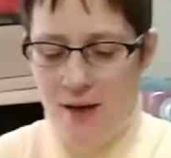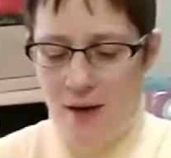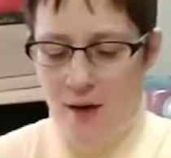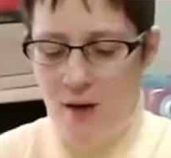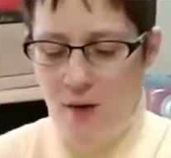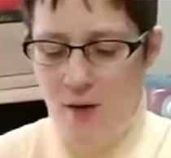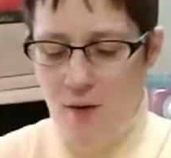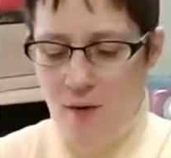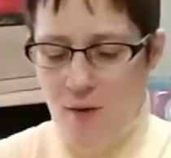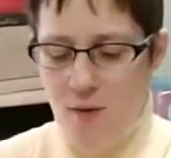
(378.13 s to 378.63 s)

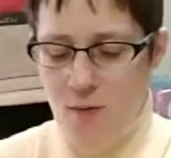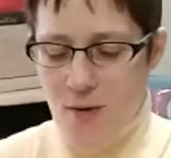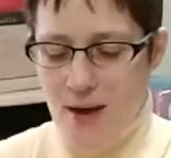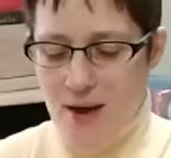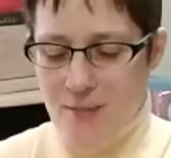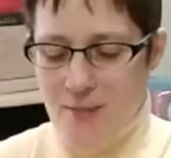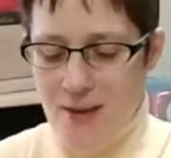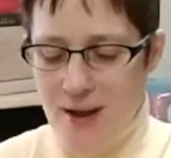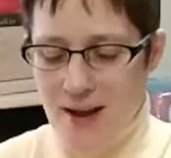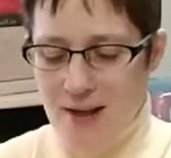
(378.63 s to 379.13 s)
Oh,
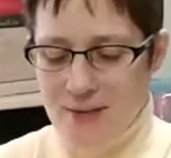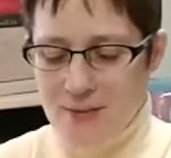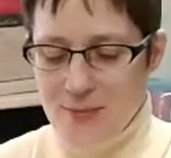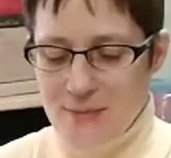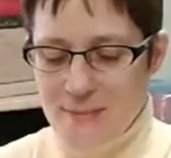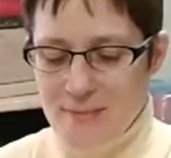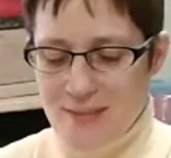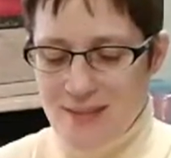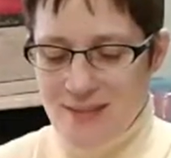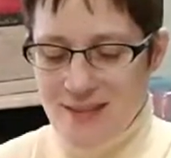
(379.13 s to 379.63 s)
wait, my
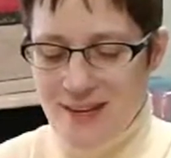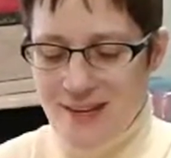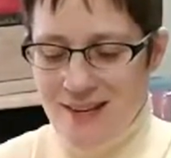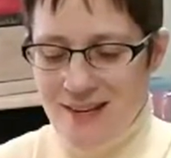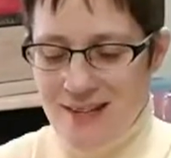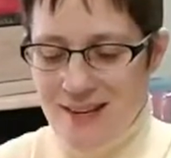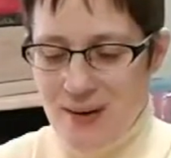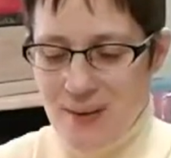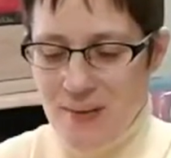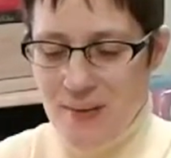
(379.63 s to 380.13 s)
husband says I need to
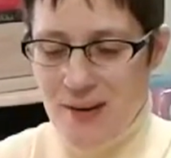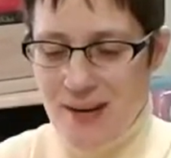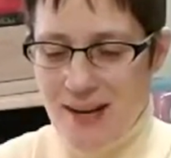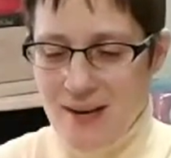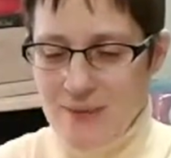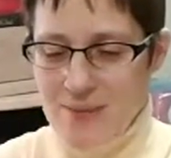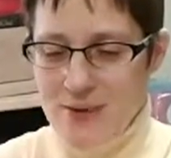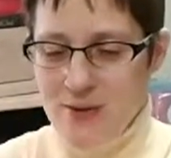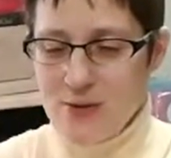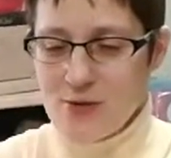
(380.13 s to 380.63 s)
take a bite,
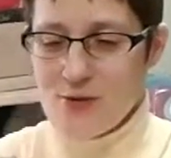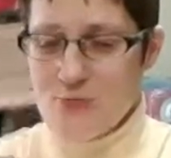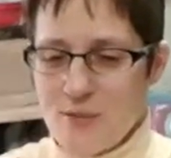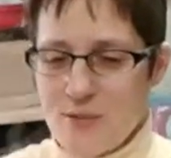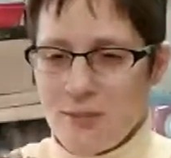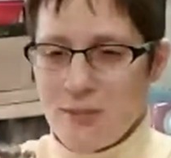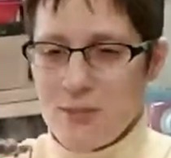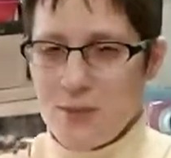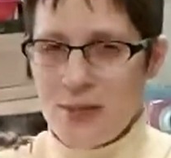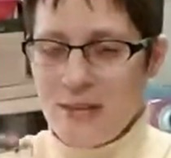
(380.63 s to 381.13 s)
but it's
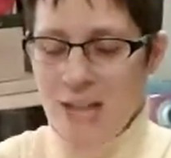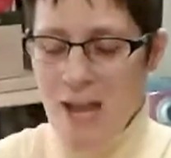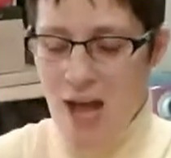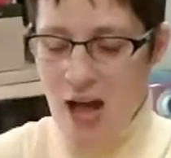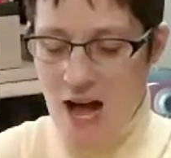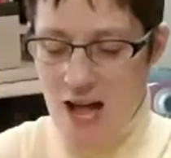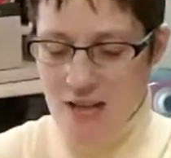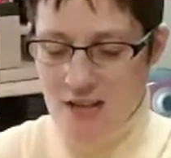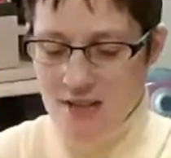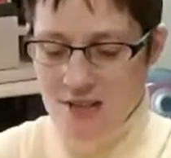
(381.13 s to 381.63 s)
really, really
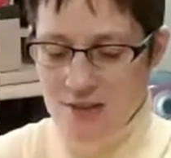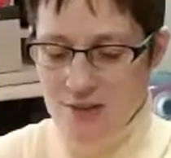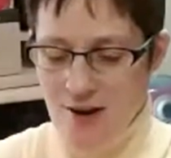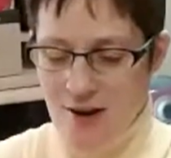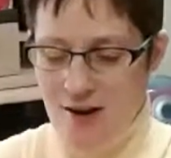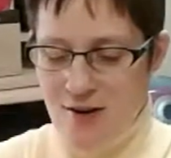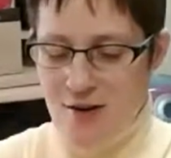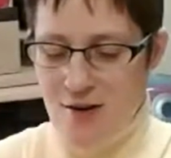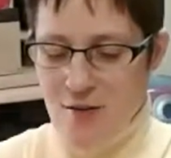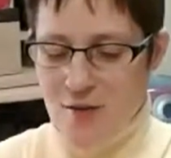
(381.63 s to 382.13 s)
hot, so I
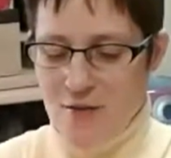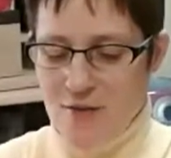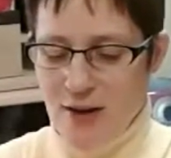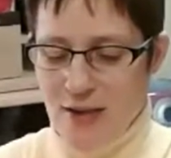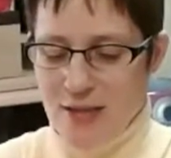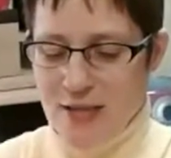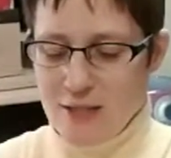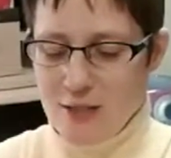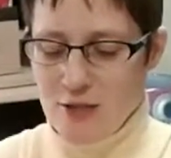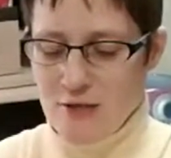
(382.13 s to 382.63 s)
don't know if I
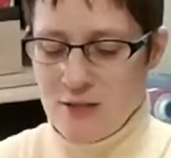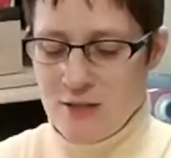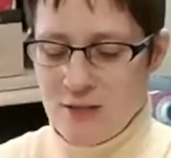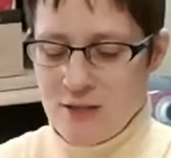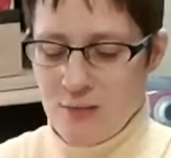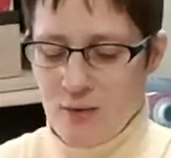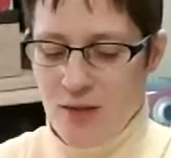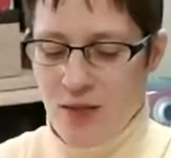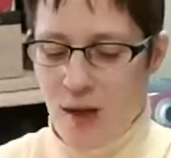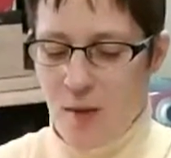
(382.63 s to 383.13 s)
can do
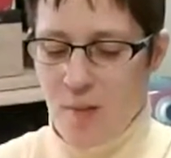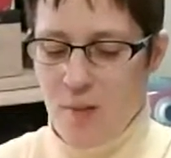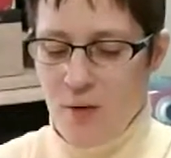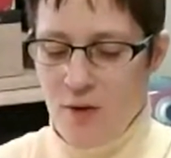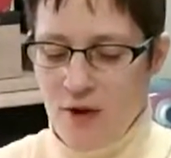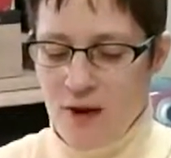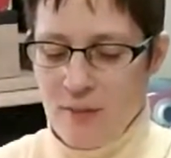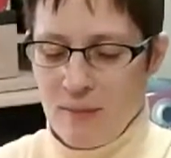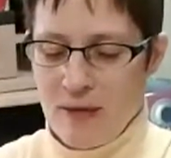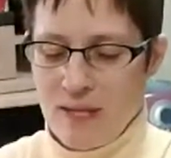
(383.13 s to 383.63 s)
this without
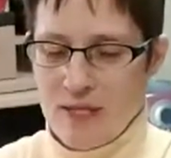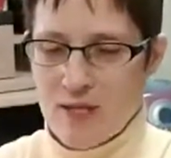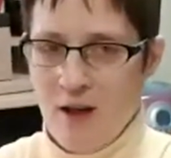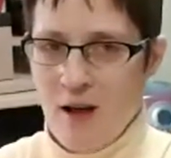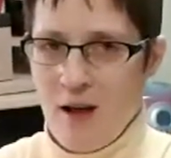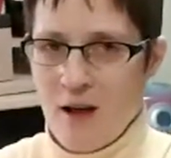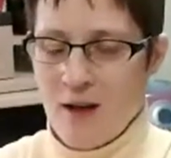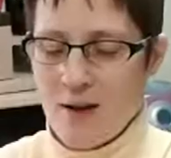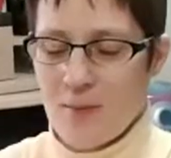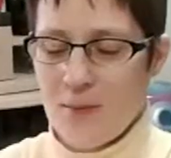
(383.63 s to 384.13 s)
burning my
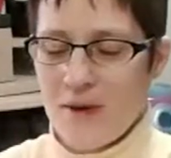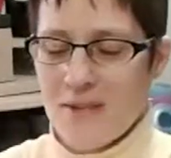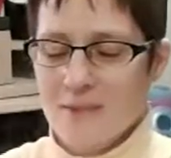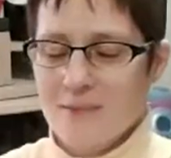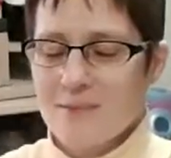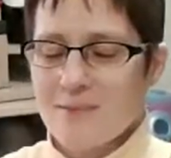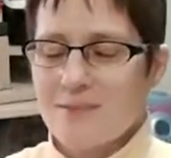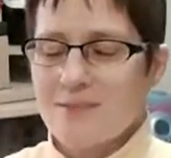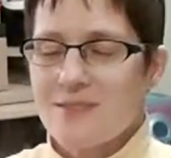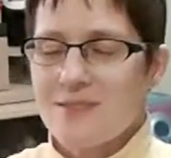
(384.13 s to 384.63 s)
tongue, but
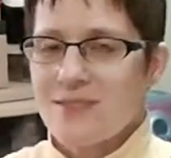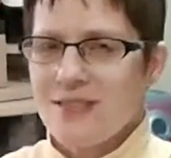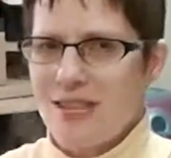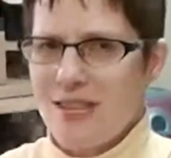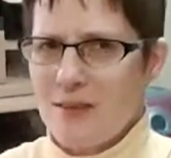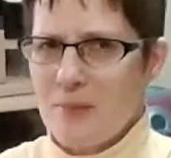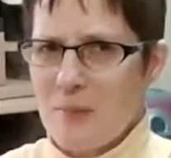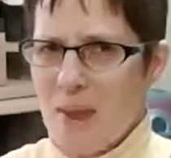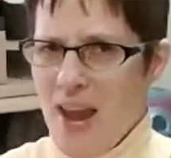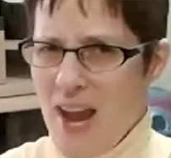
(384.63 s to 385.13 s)
see
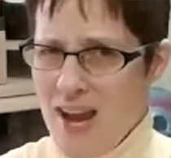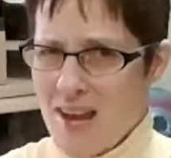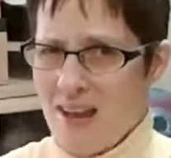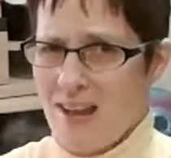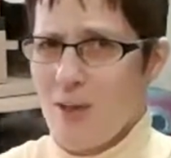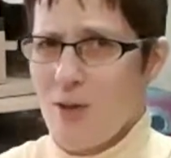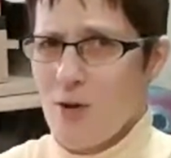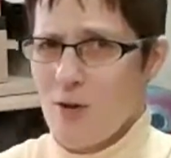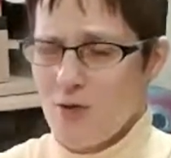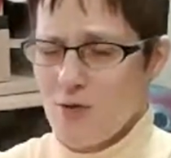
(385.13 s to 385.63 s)
the pain I
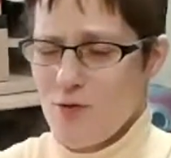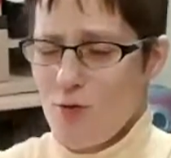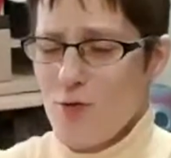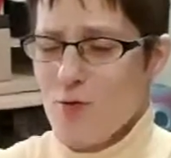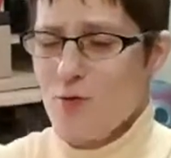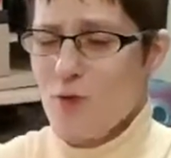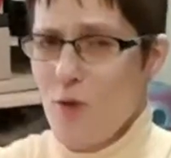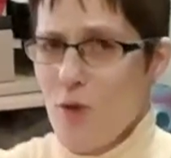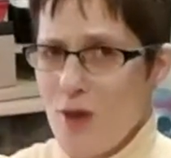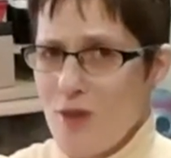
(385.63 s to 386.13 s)
go through
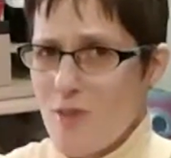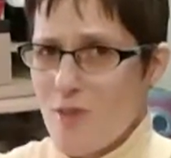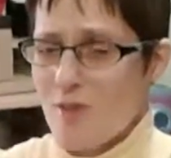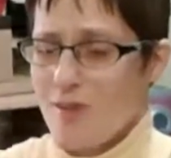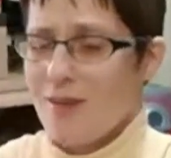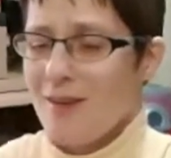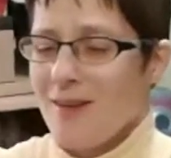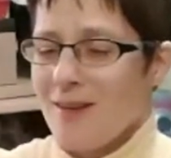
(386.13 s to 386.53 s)
for you.